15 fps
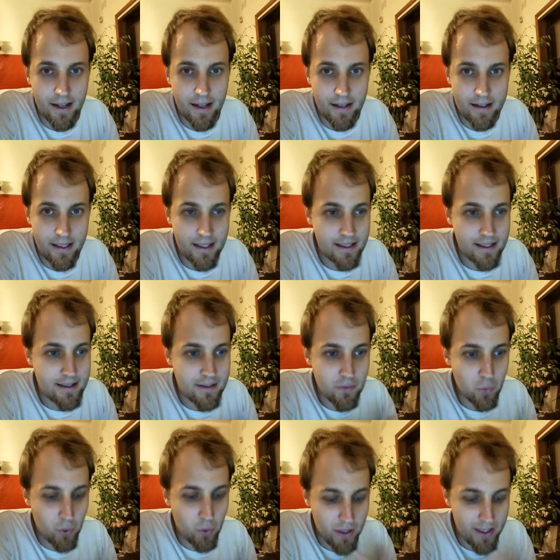I think it's
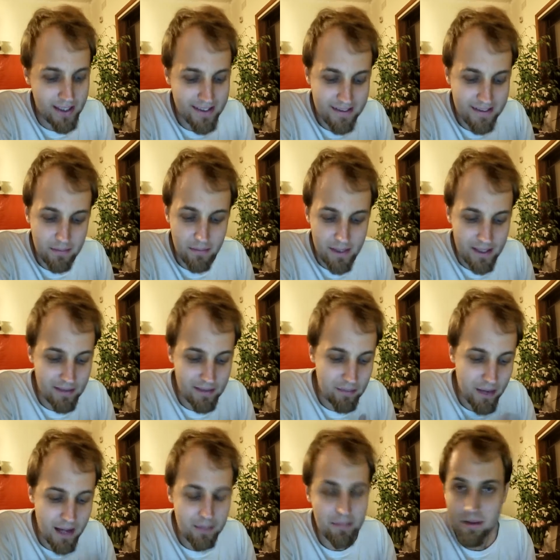one it's it
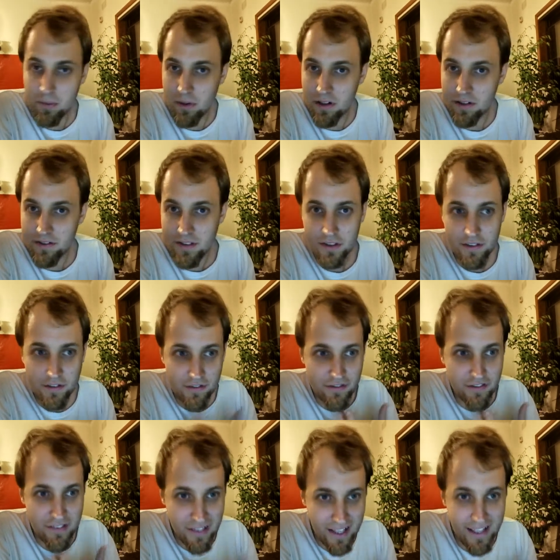might be one of those
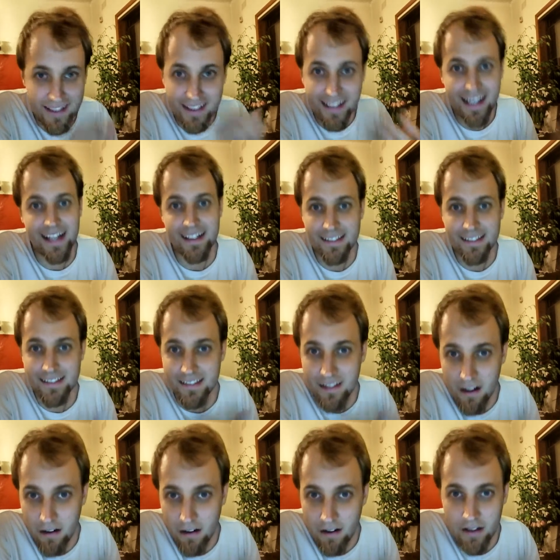floodgate
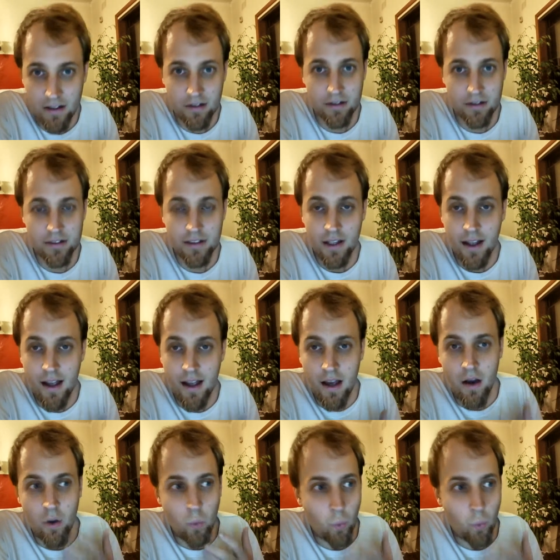scenarios
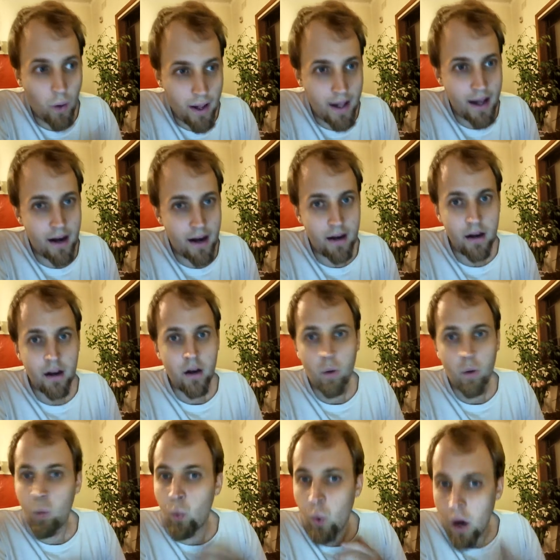where
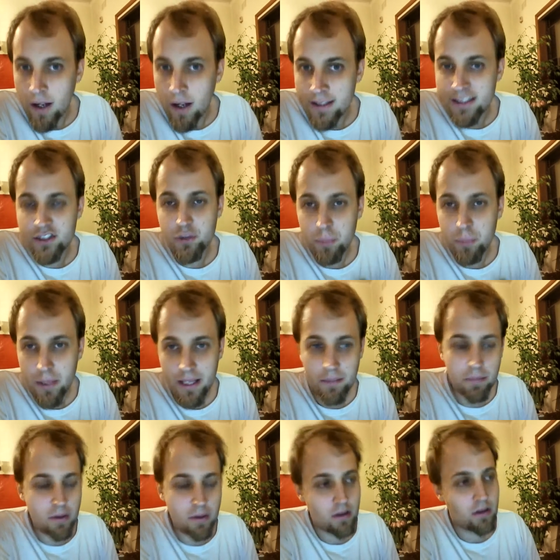once
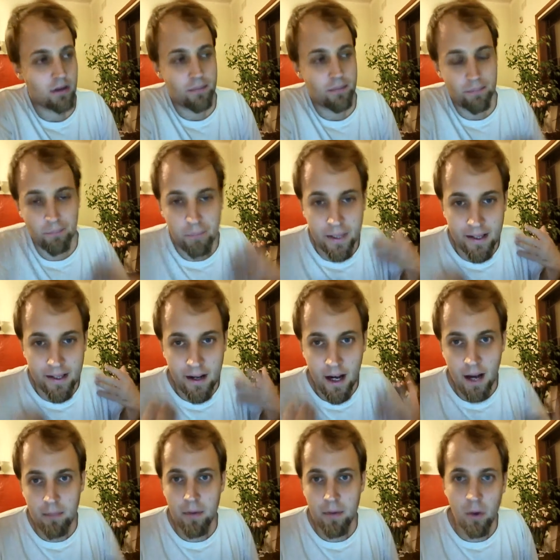people
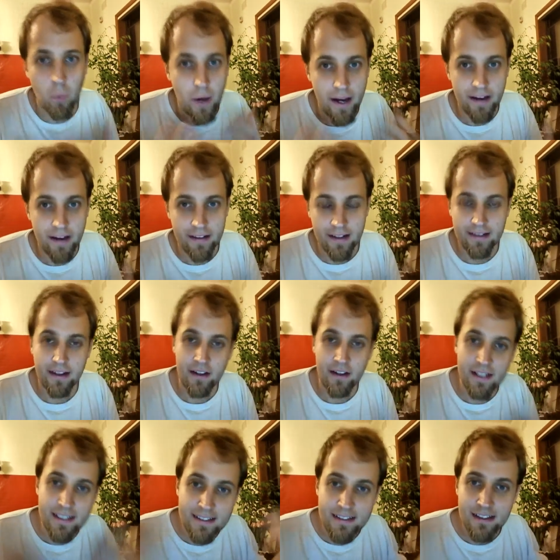become aware that there
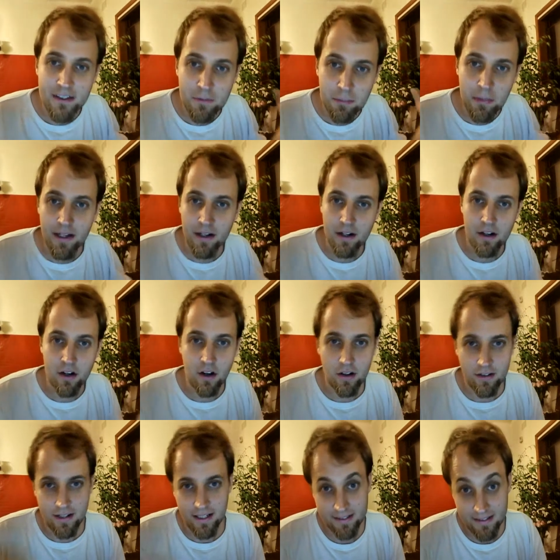is this bigger
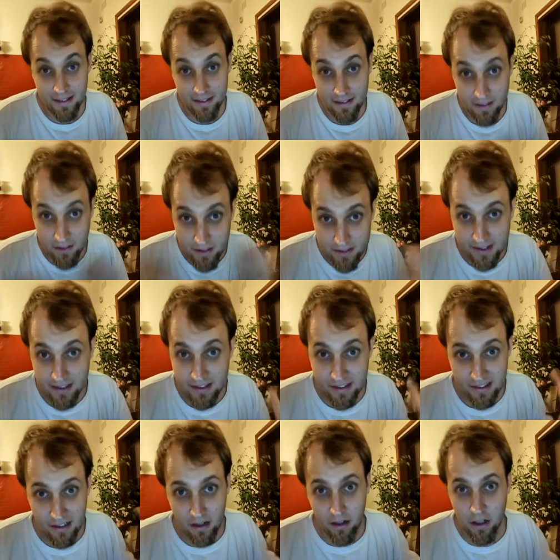context that there is
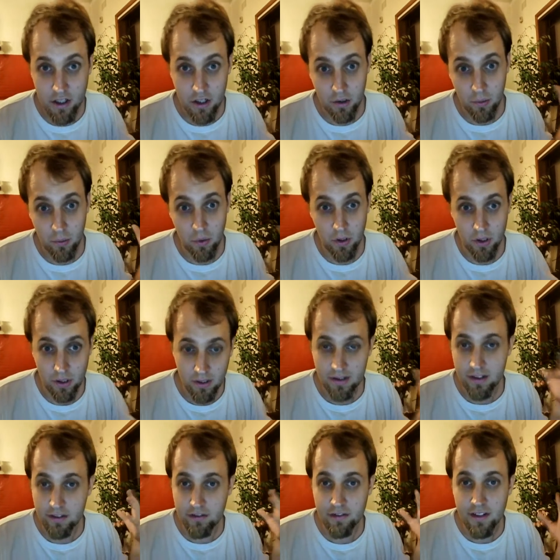this larger
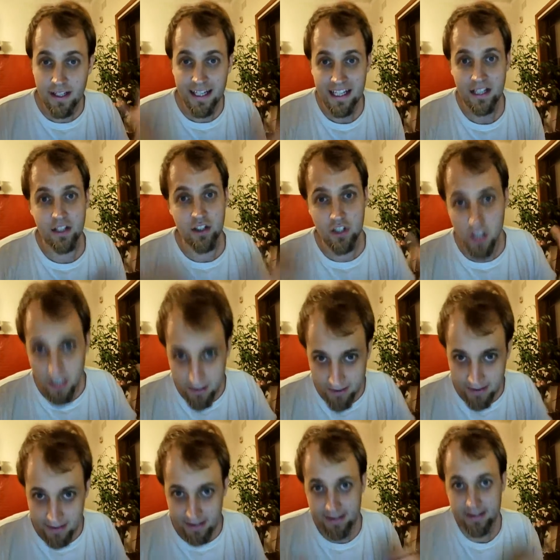world of
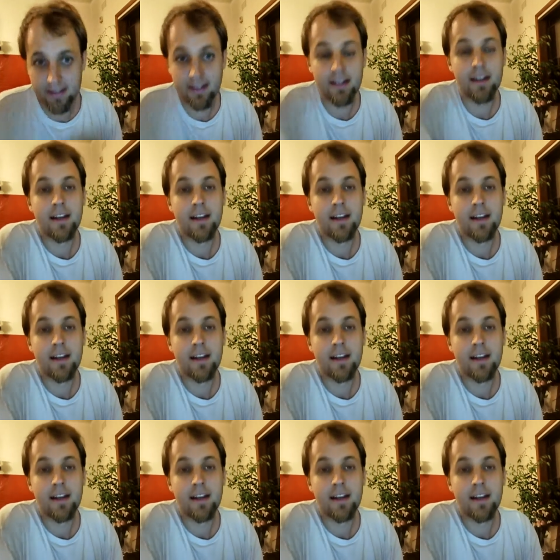injustice